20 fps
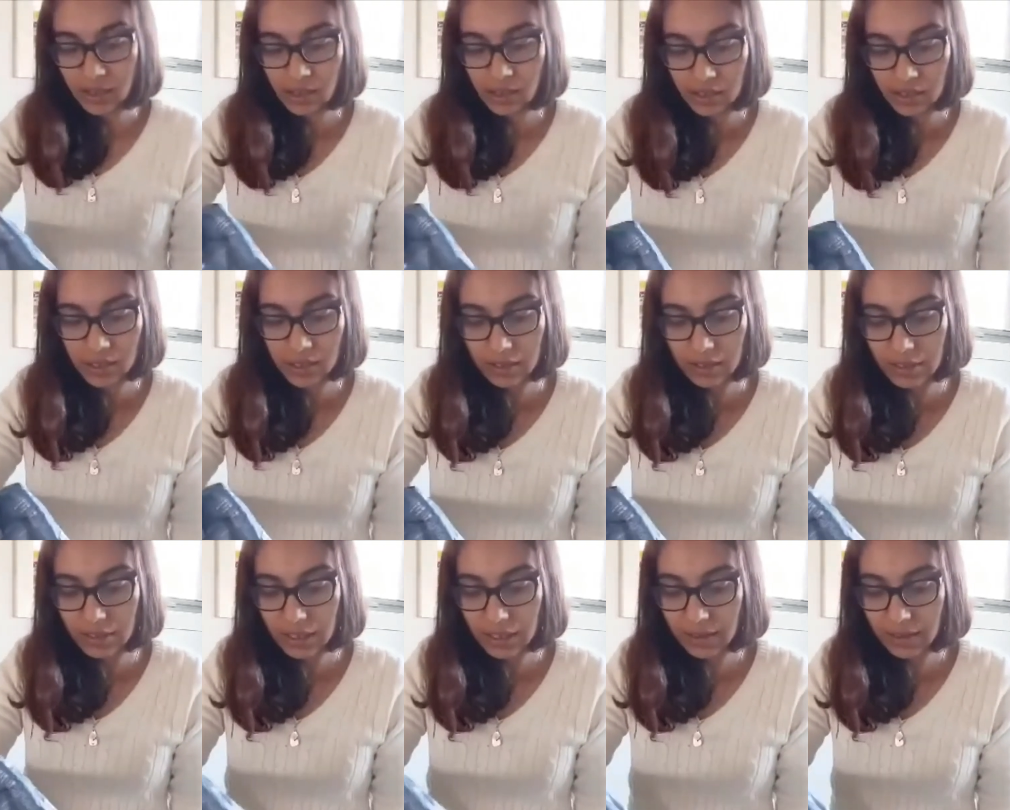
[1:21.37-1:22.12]
they will
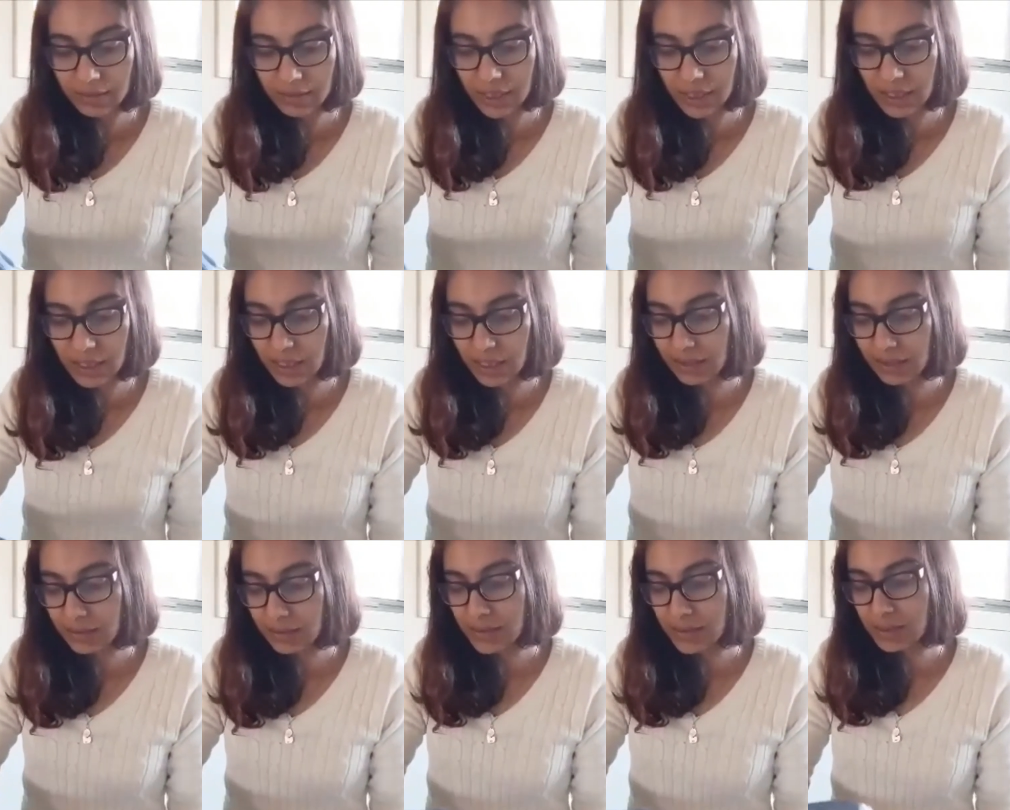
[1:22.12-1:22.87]
have their
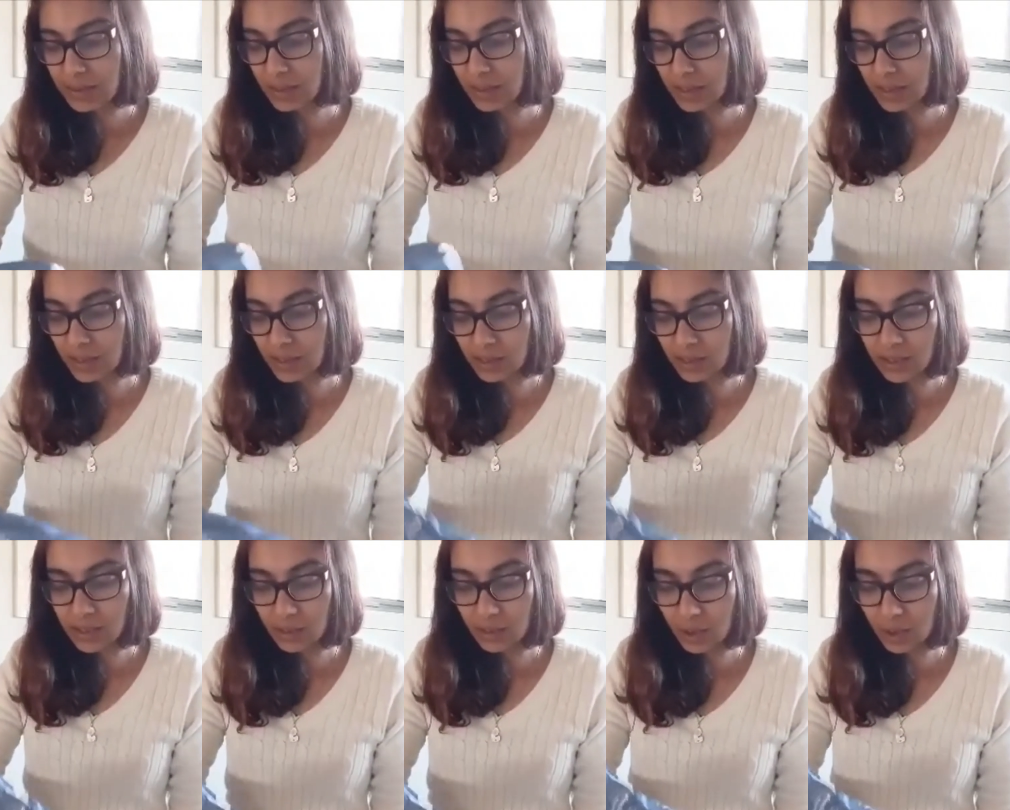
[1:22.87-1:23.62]
lives.
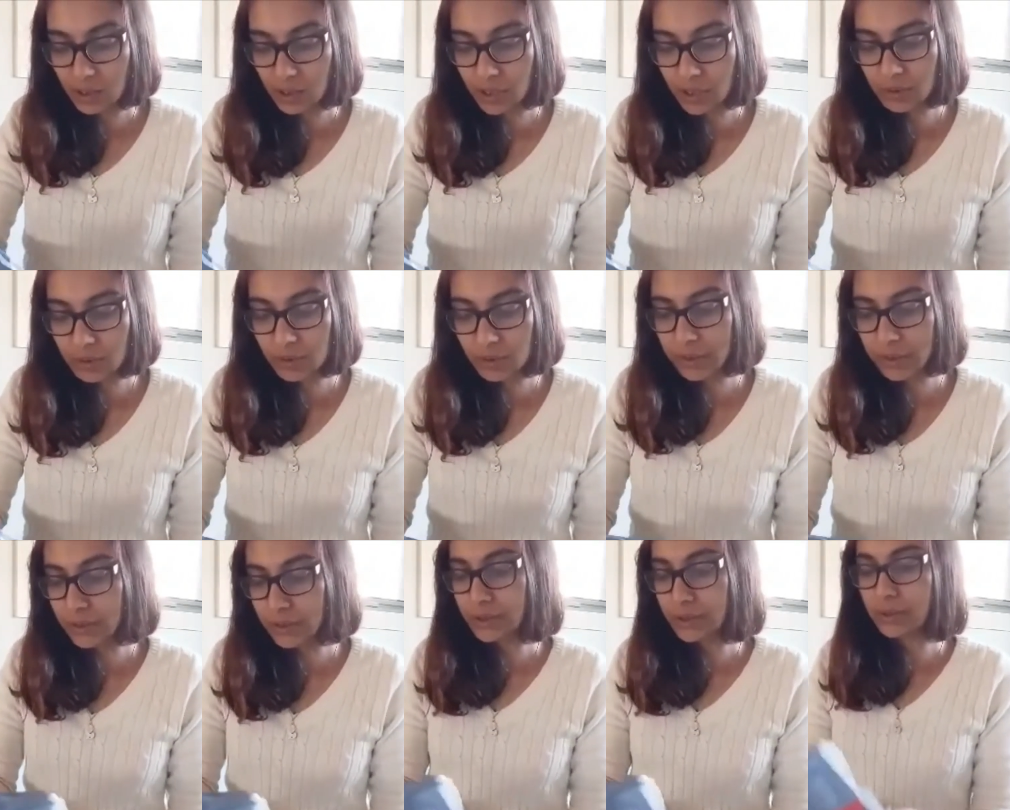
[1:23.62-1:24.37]
Then what are you going
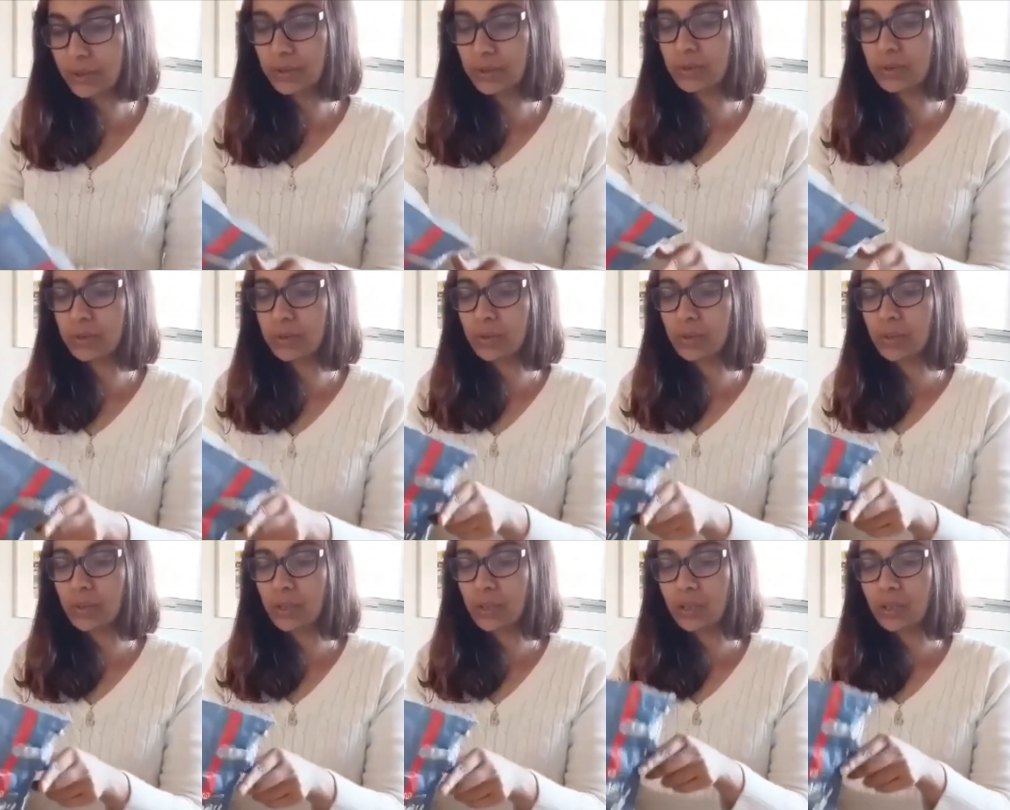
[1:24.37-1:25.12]
to do?
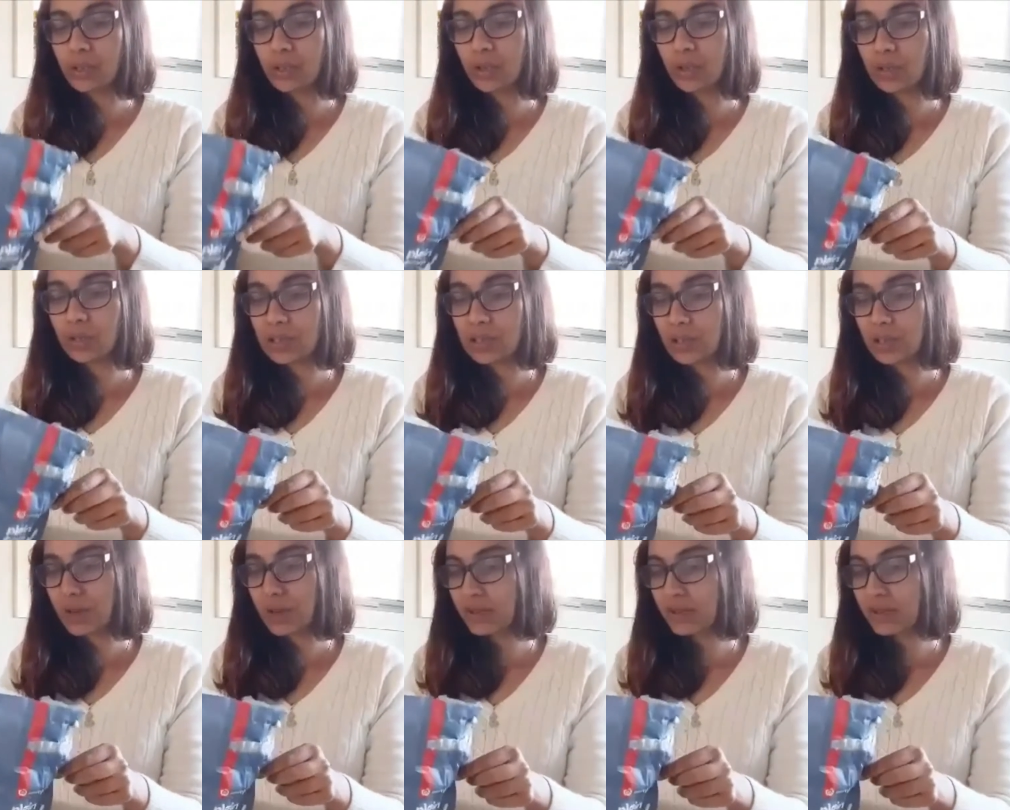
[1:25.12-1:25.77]
You also have